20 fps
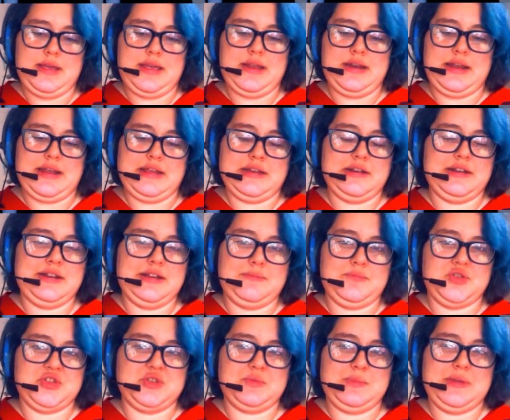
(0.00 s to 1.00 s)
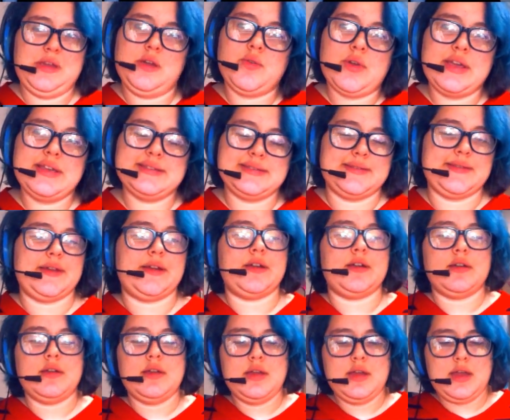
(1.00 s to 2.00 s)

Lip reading: and I ended up just being raised there.